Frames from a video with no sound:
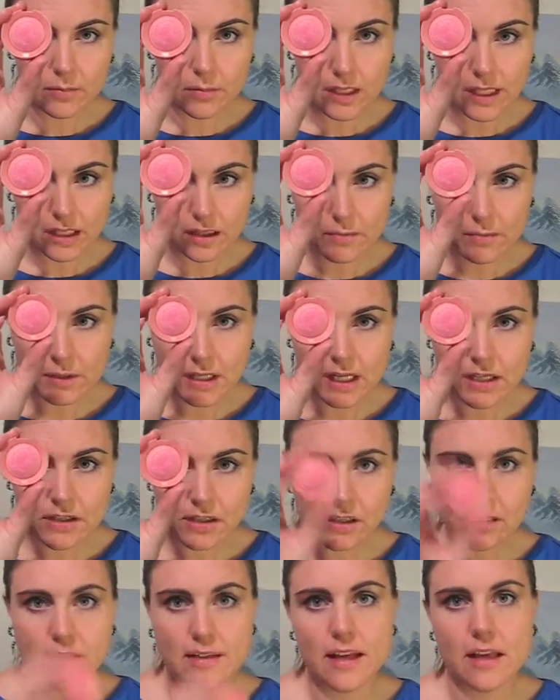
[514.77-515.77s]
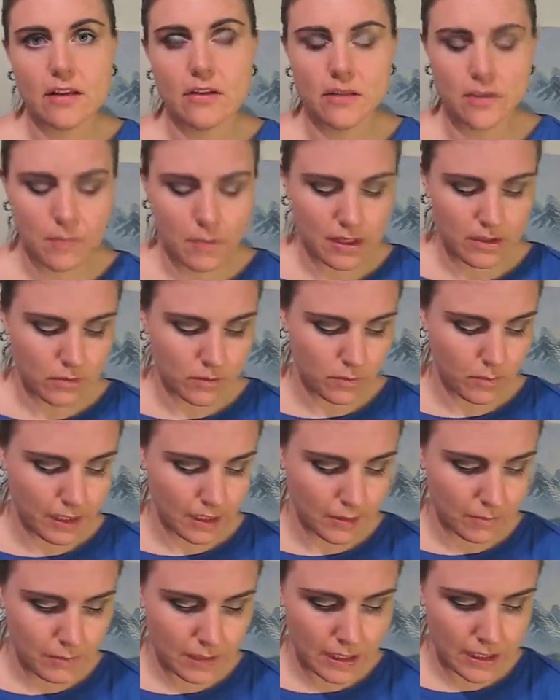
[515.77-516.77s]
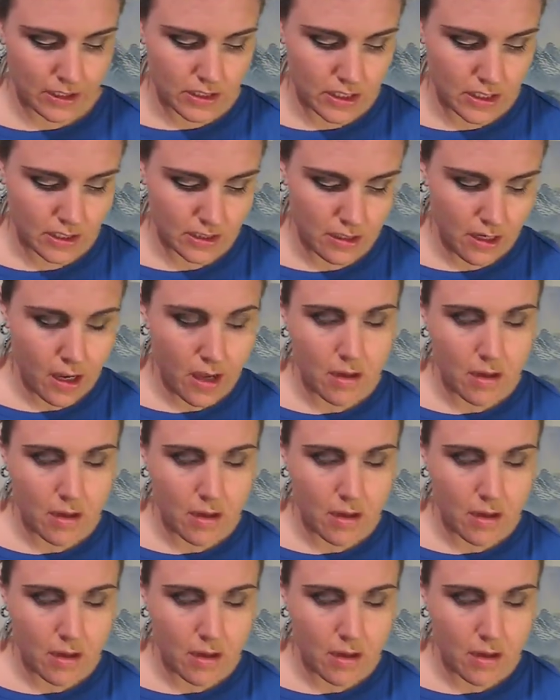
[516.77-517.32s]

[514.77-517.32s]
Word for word: pink blush because that looks best with my complexion.